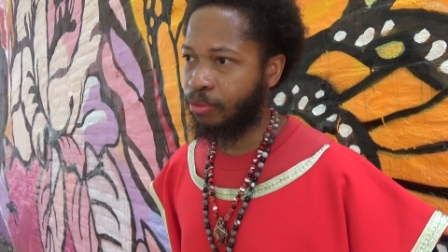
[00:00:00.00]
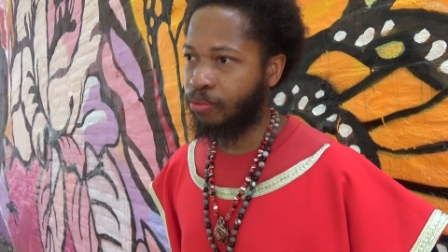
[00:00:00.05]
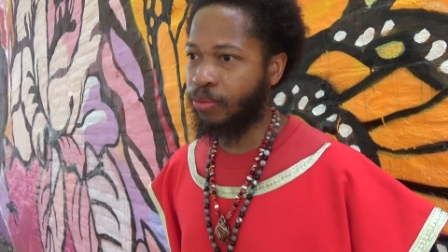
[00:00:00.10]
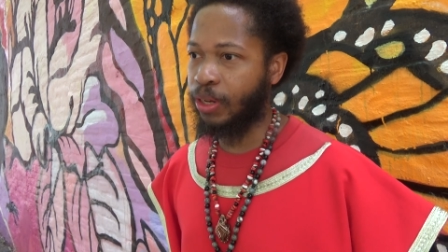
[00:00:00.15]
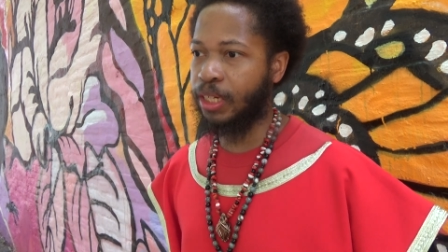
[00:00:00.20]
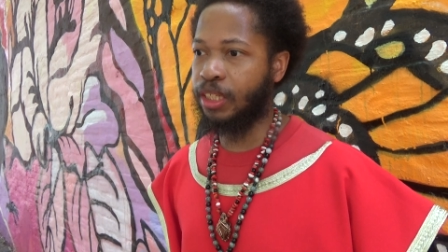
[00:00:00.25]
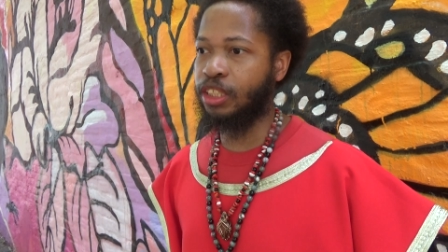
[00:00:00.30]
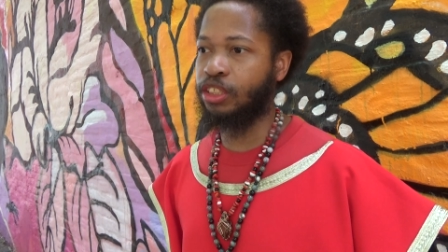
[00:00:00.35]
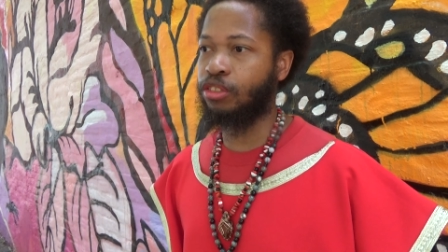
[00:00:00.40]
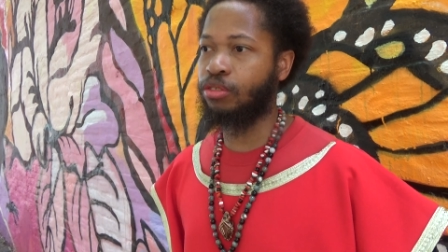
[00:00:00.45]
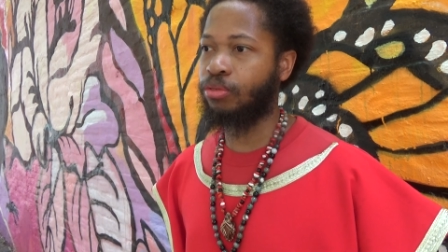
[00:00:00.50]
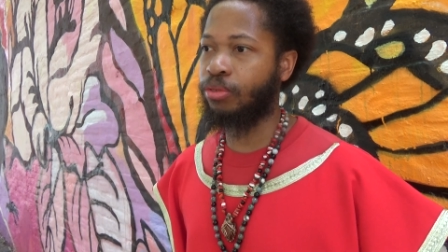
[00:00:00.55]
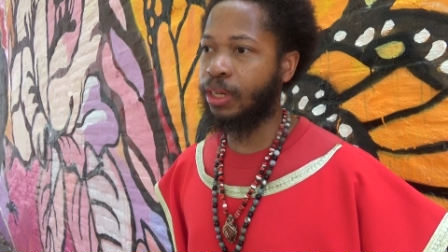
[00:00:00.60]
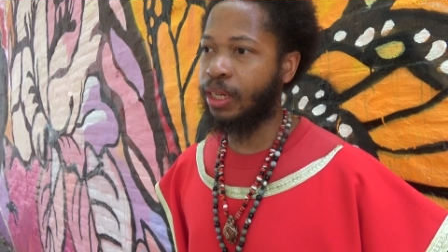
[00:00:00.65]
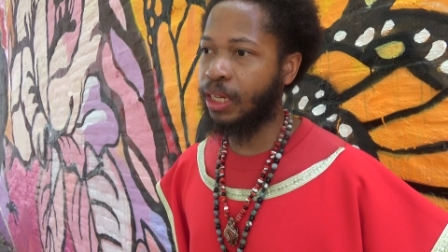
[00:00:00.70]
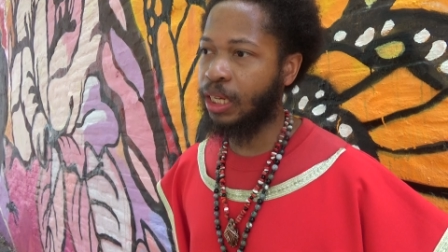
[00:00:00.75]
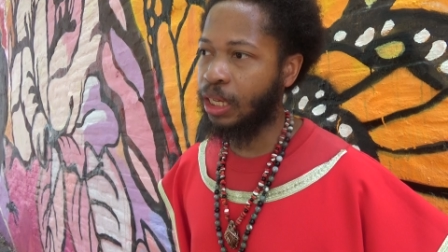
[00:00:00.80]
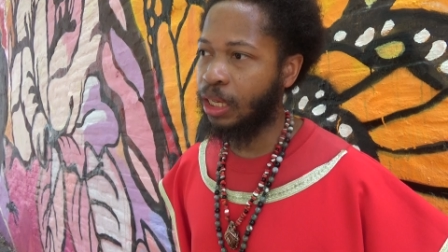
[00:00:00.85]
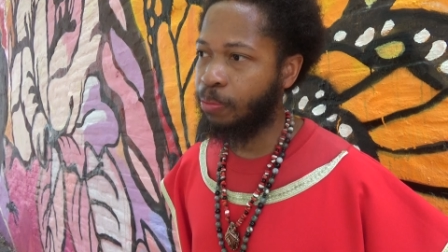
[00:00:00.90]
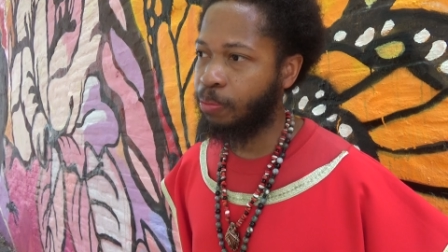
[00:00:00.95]
Whether it's
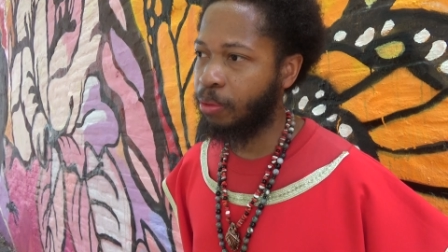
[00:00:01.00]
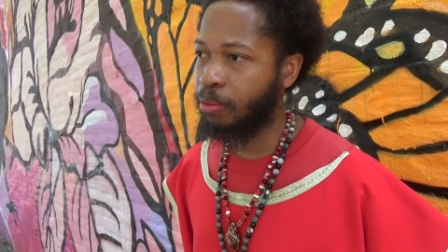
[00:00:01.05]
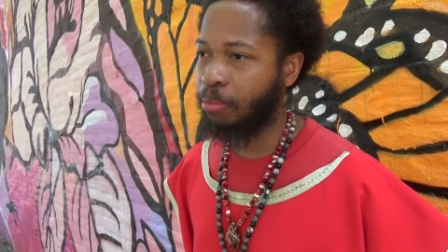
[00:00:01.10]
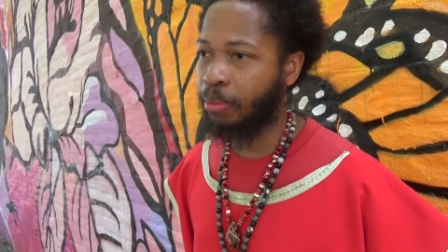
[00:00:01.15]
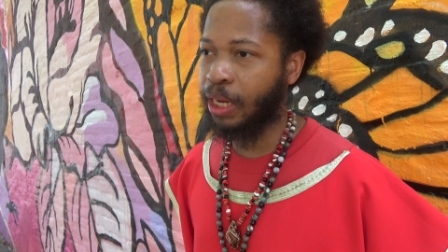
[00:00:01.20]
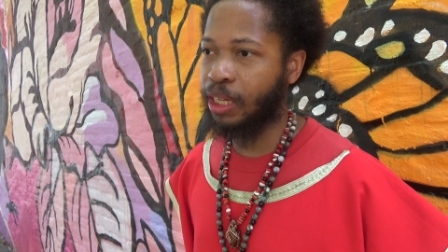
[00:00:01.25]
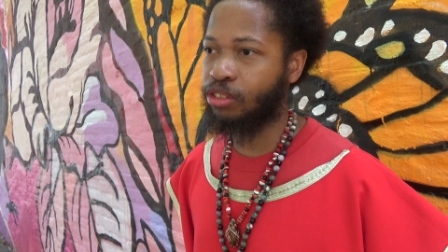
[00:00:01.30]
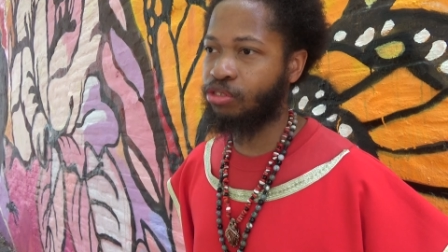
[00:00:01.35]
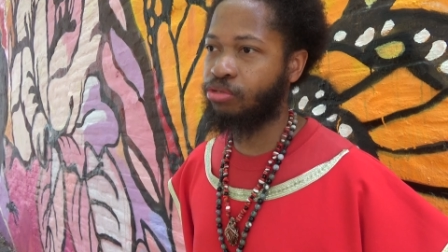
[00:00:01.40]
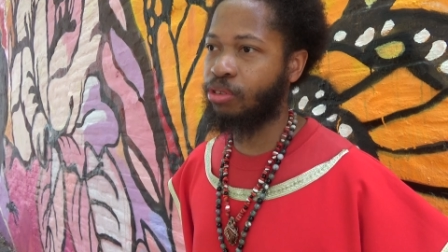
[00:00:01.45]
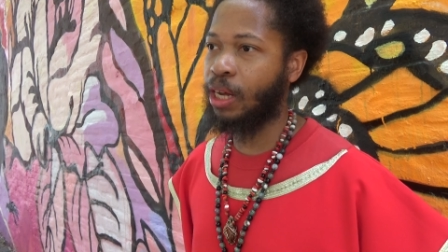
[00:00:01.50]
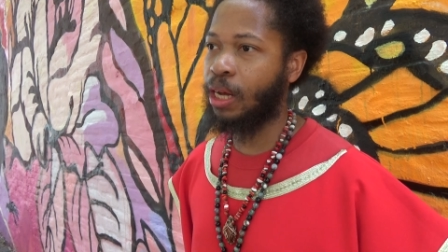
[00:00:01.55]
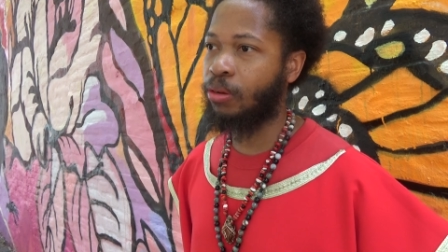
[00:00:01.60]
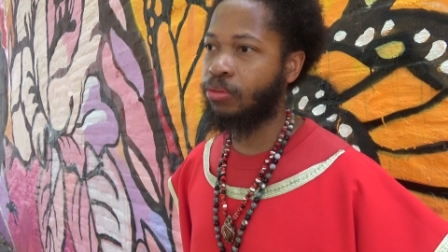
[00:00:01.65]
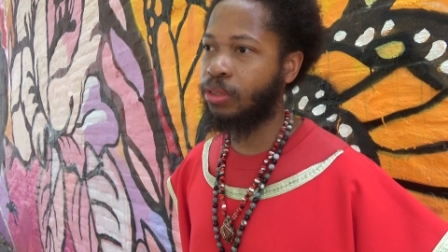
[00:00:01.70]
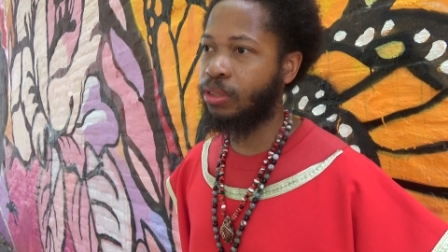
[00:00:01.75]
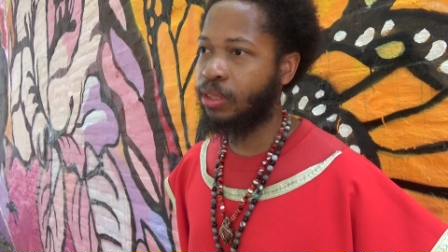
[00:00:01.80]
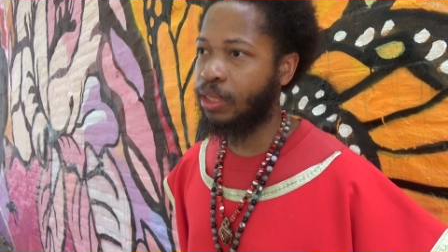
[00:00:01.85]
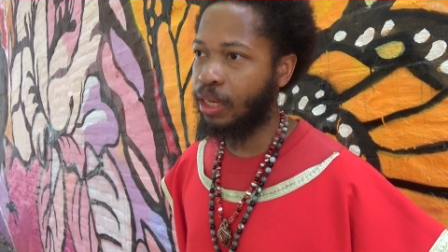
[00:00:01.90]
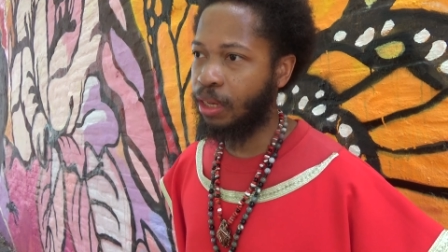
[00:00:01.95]
rain, people might drown
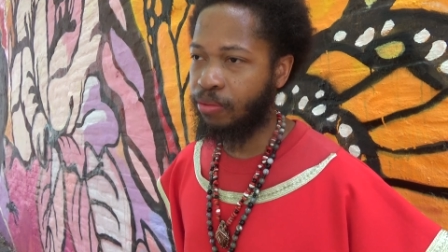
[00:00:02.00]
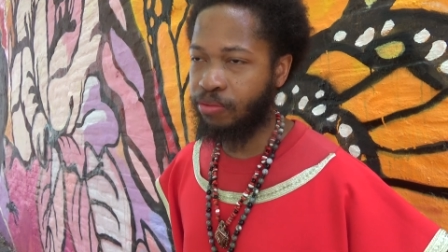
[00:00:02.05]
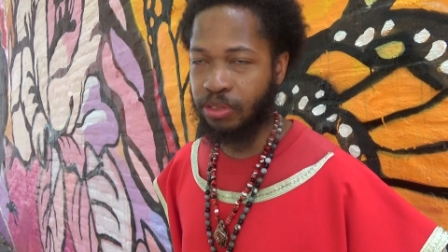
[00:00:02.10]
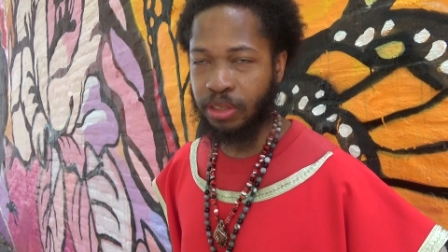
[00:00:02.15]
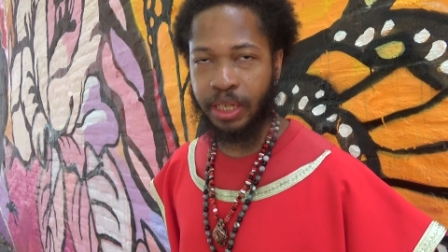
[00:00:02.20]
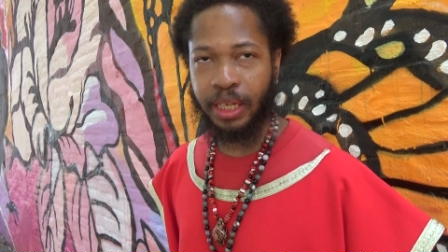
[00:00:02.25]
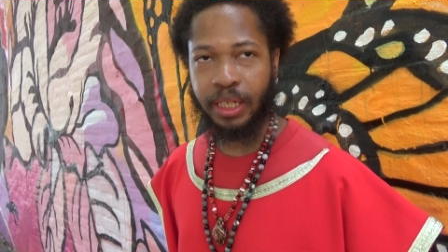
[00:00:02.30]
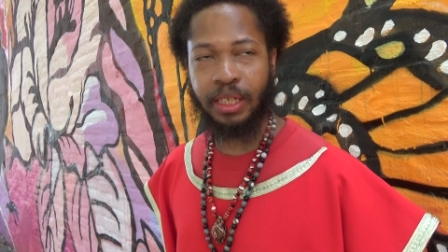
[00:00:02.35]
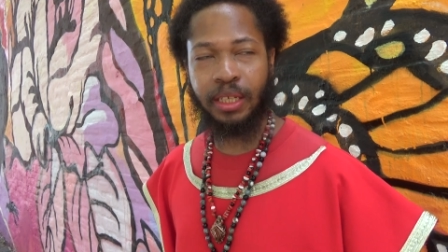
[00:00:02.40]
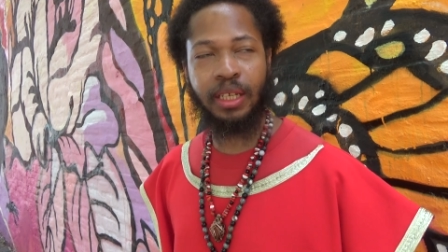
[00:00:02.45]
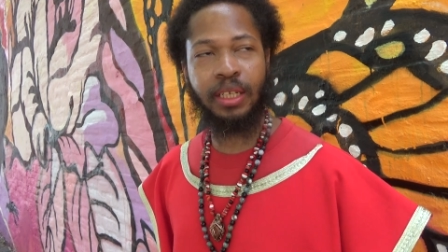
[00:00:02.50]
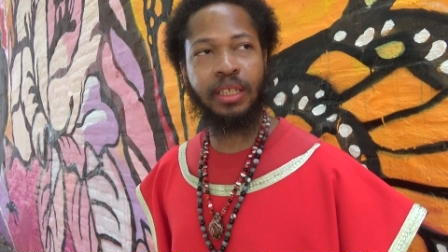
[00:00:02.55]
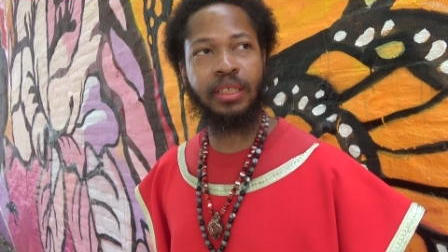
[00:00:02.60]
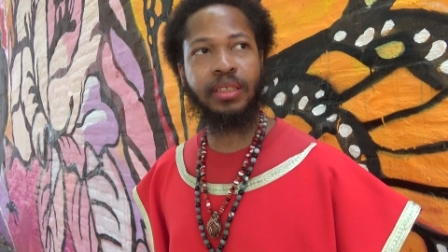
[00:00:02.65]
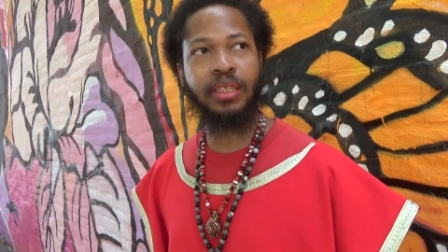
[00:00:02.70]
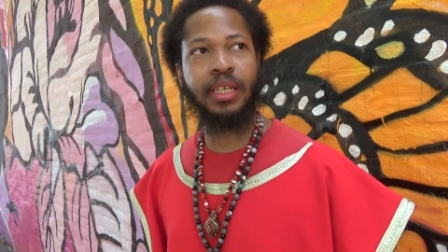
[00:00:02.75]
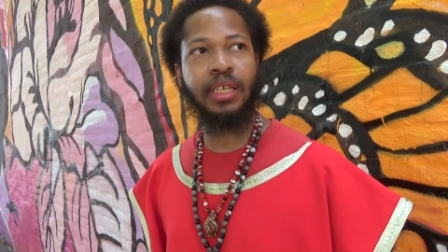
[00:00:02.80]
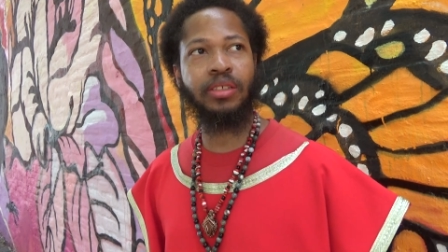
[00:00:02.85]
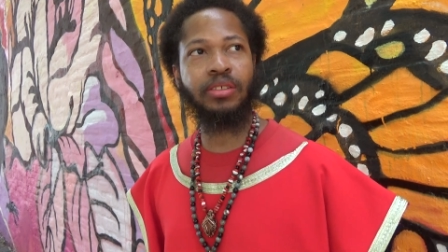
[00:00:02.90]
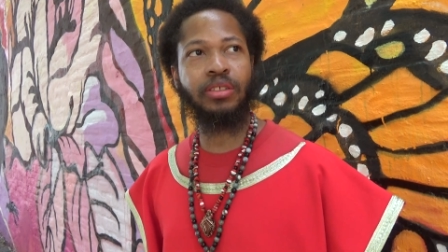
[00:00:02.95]
to death, just like in the
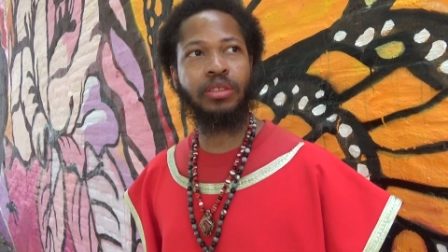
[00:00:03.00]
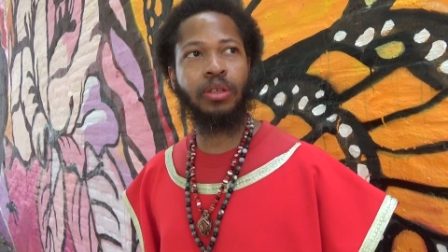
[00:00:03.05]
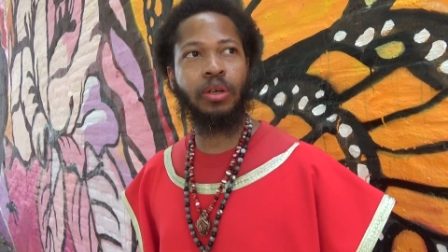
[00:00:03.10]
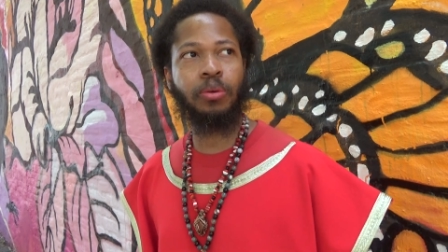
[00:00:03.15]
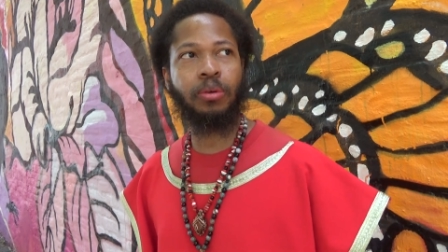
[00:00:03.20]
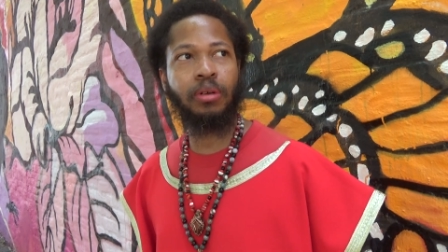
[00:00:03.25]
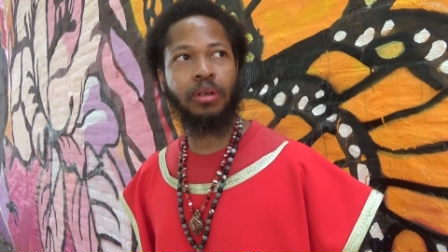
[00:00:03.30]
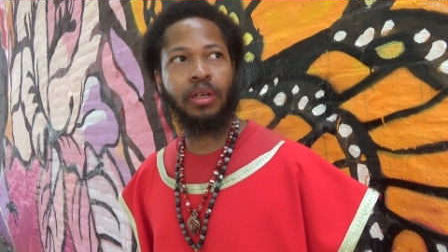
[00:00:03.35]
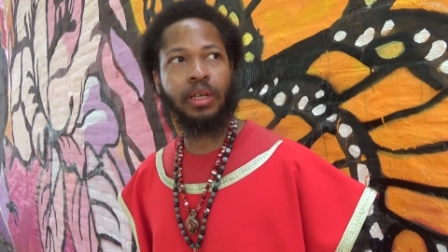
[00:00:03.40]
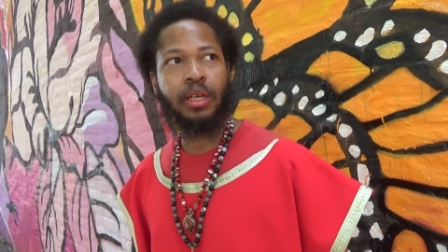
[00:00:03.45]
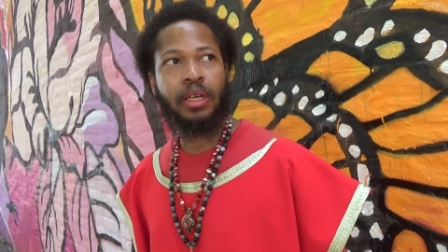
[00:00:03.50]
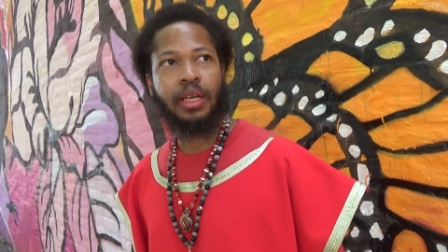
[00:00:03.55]
days of Noah.